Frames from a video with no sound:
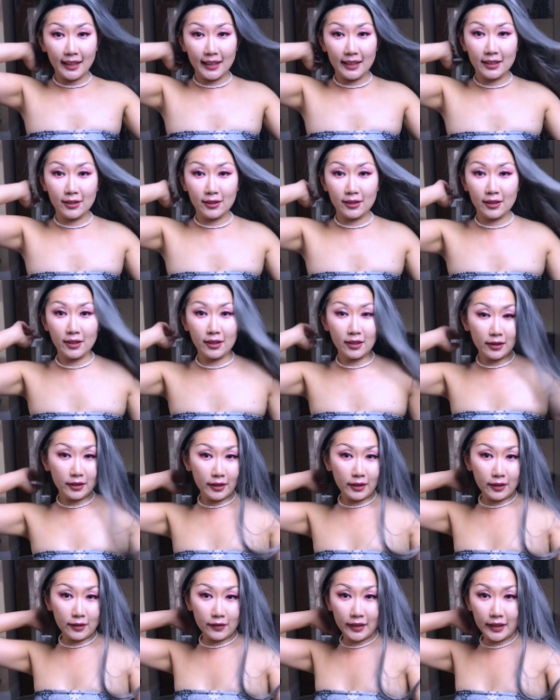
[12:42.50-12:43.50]
that
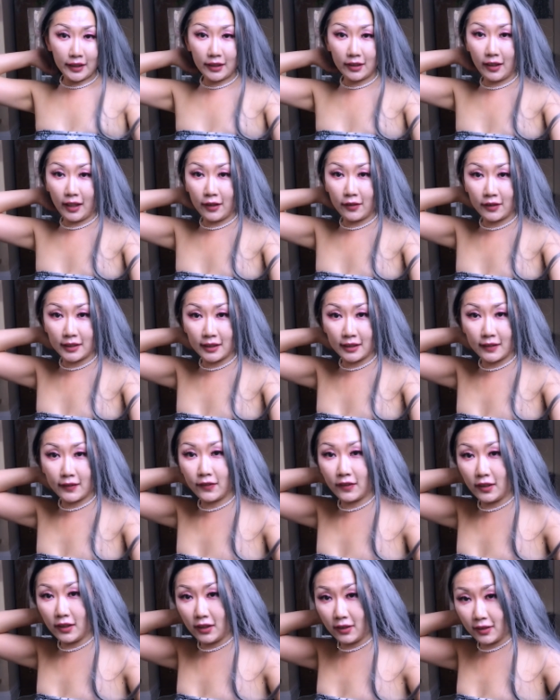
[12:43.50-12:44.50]
tutorial video I've just
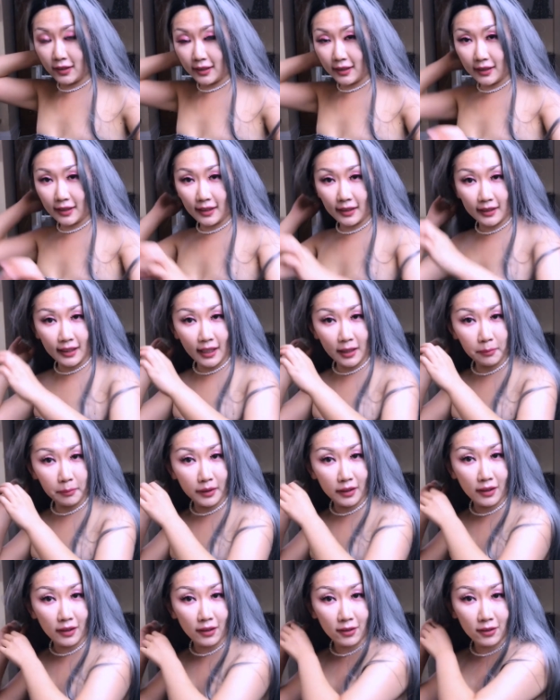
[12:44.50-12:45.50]
followed down
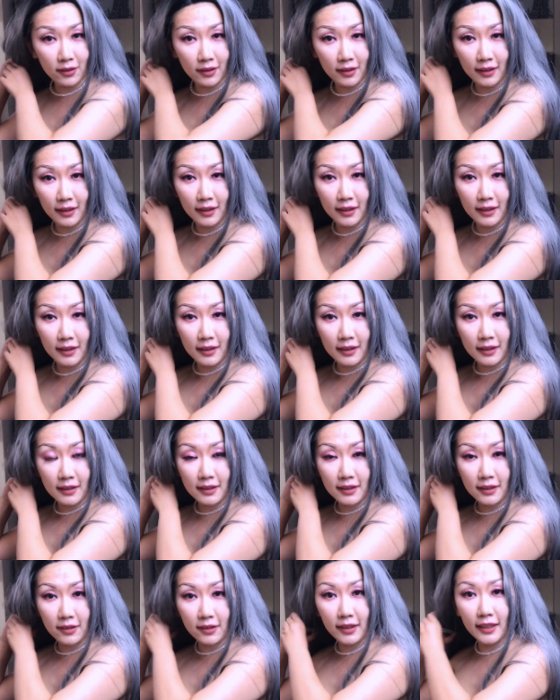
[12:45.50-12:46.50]
below,
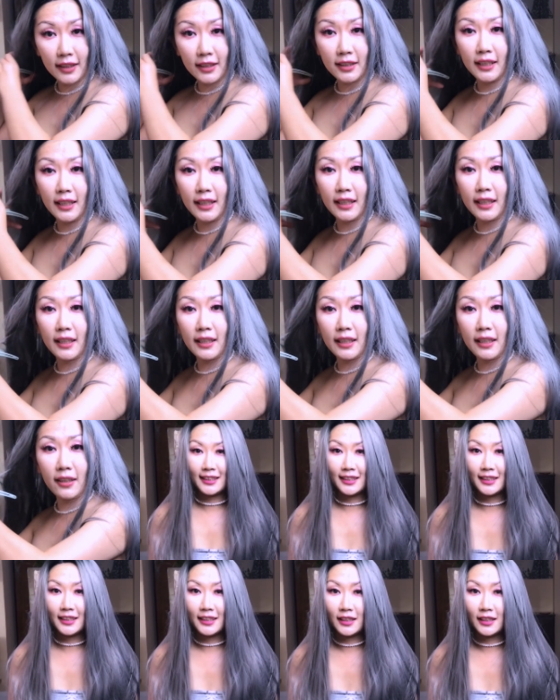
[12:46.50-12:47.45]
so you can check it out.